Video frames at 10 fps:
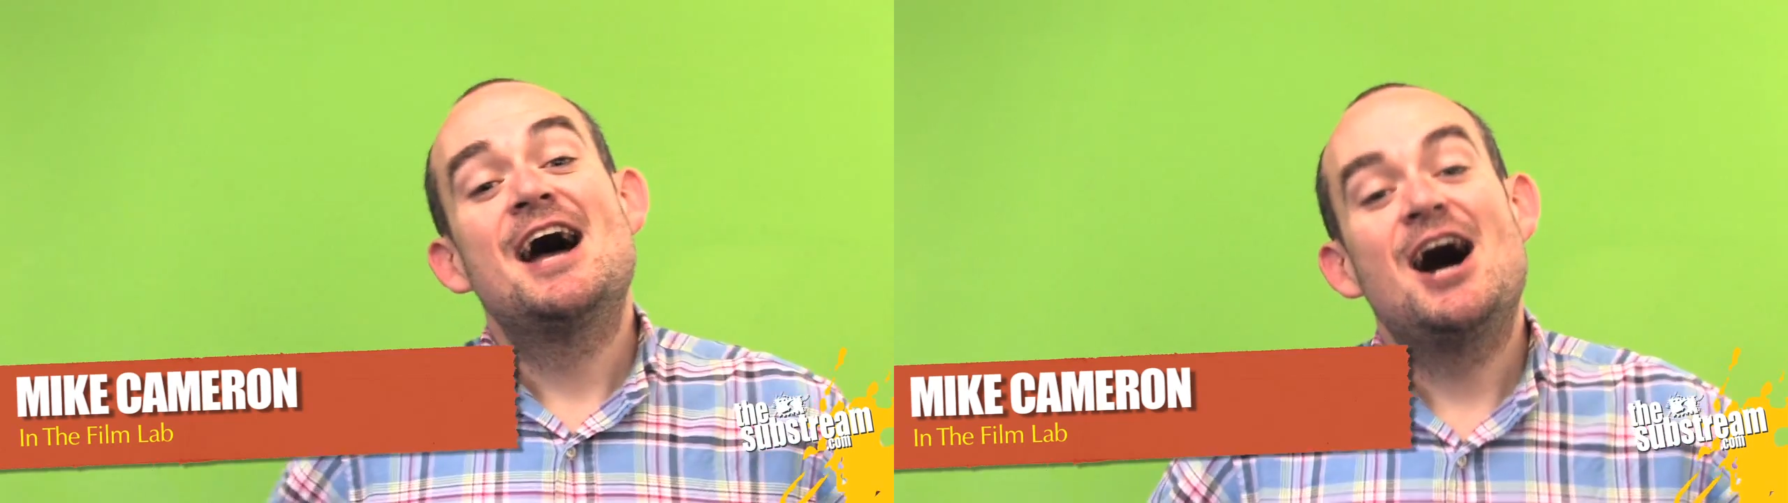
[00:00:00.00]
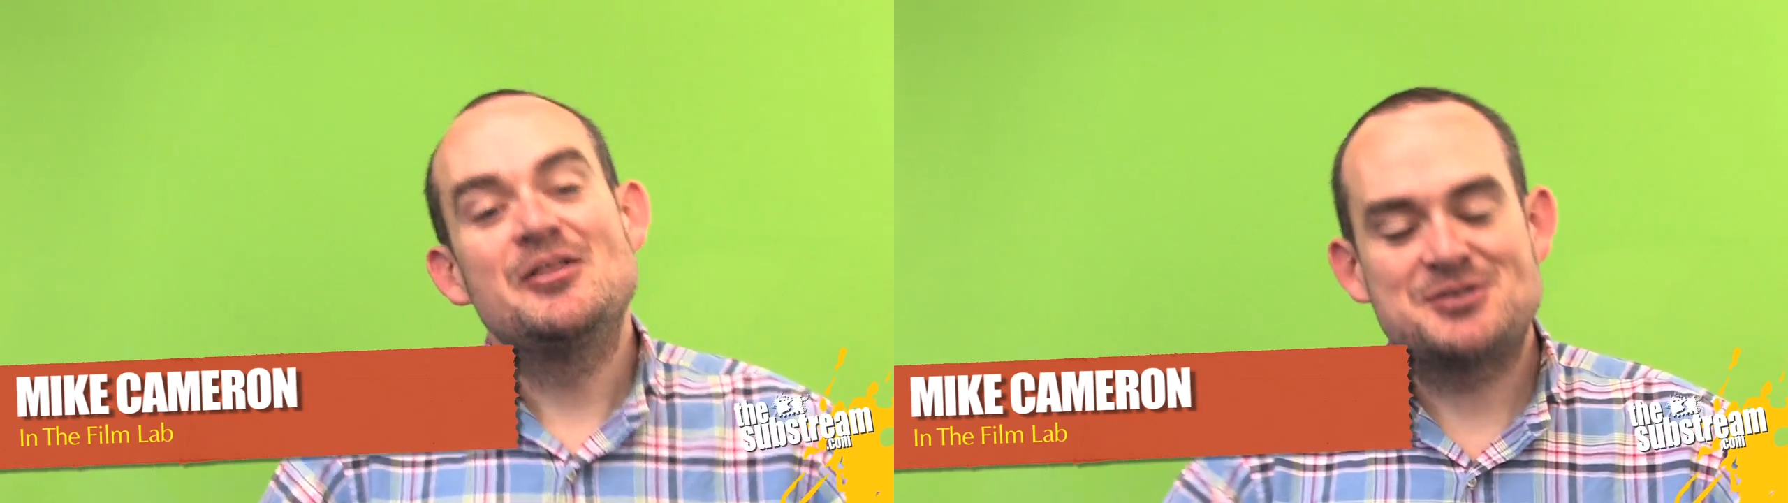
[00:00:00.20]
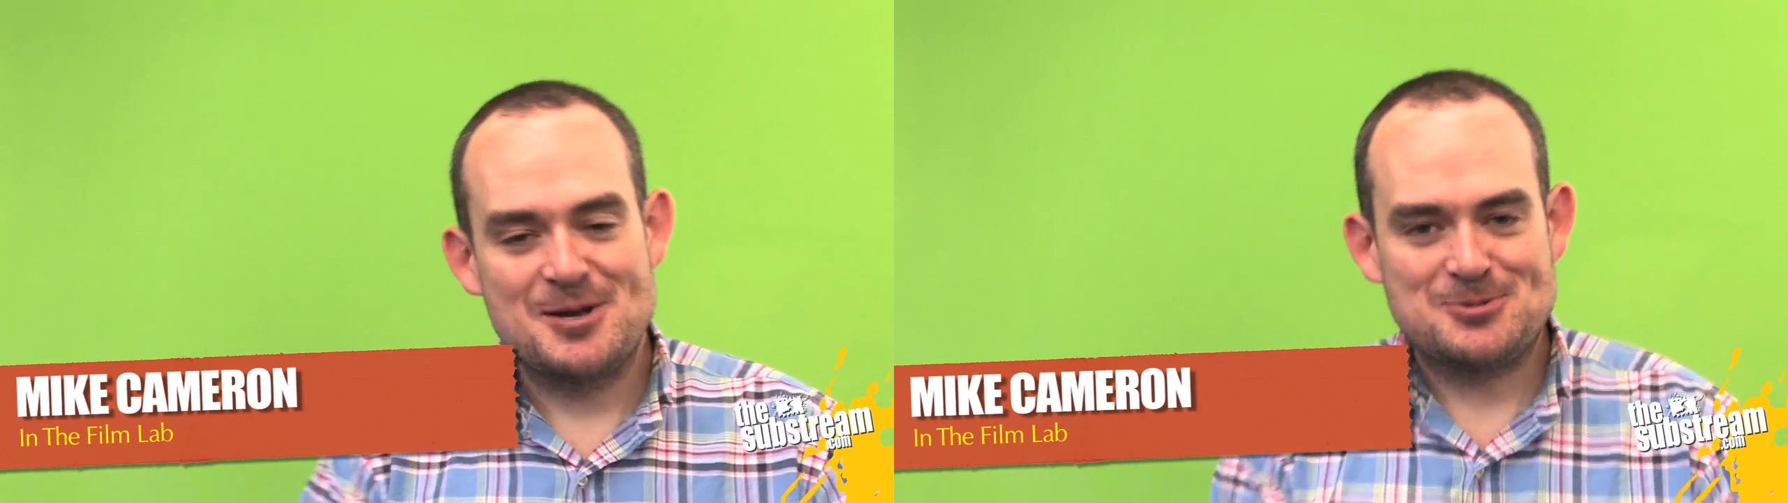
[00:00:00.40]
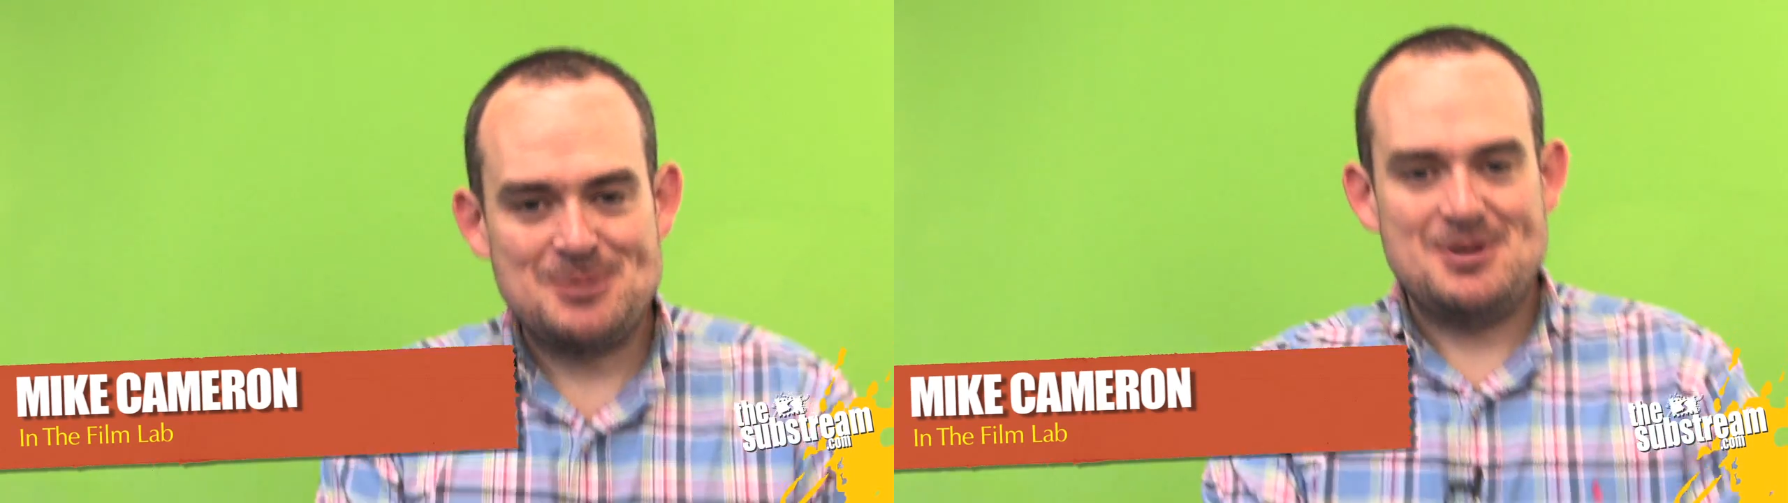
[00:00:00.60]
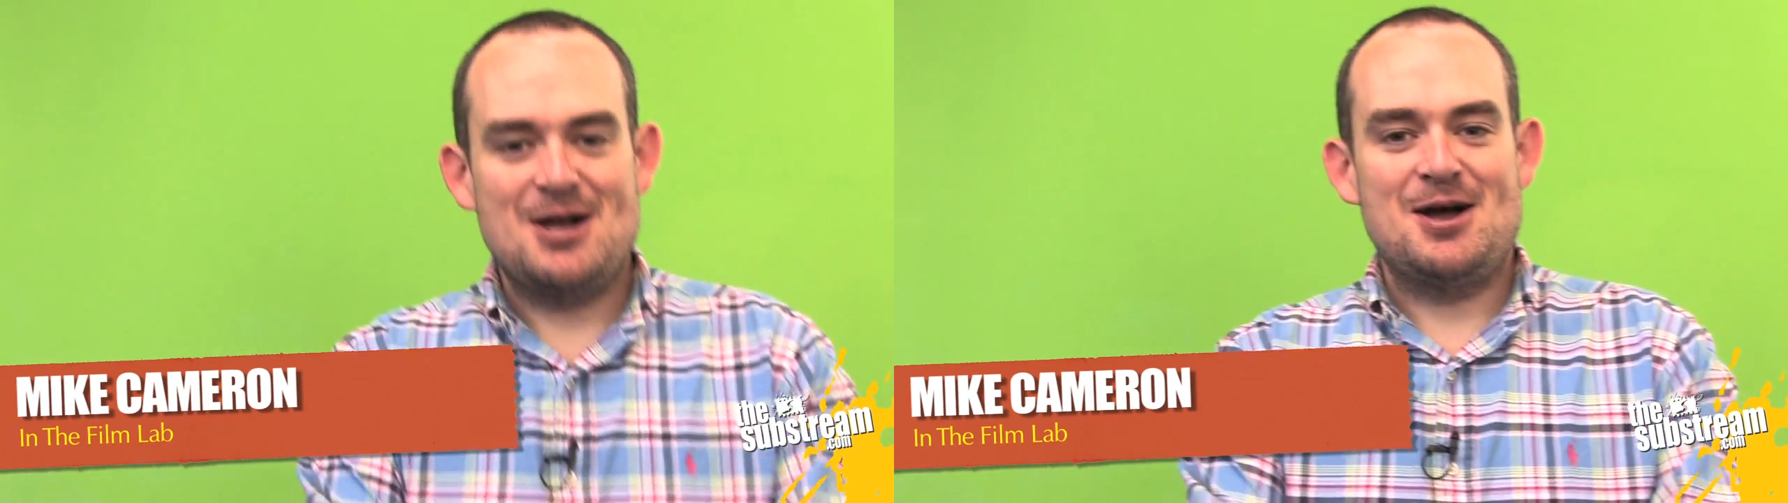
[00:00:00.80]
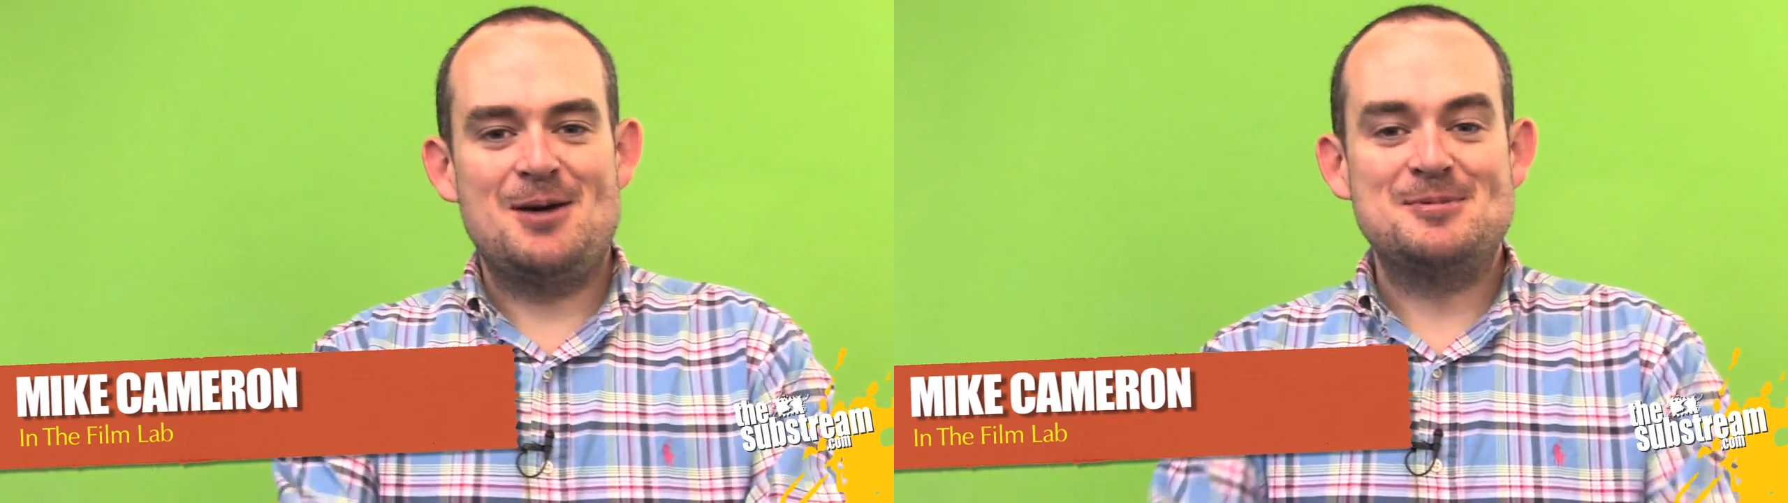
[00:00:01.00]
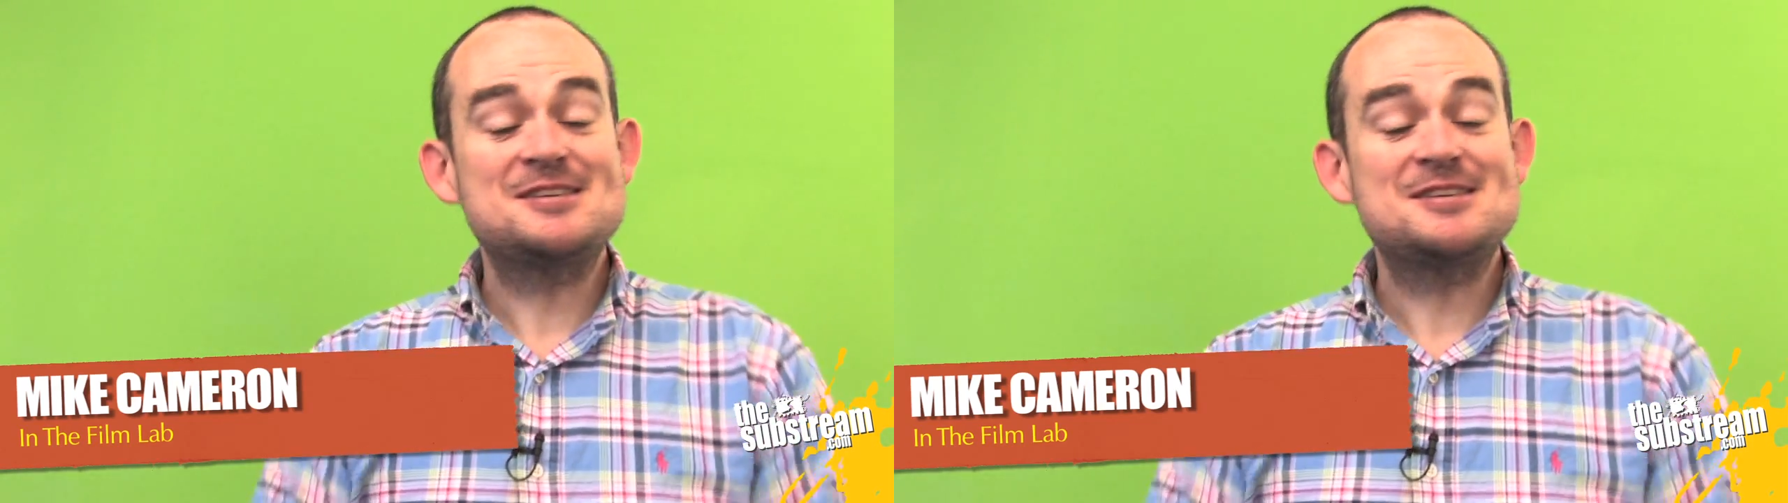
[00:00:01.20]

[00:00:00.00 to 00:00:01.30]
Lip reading: on thesubstream.com, and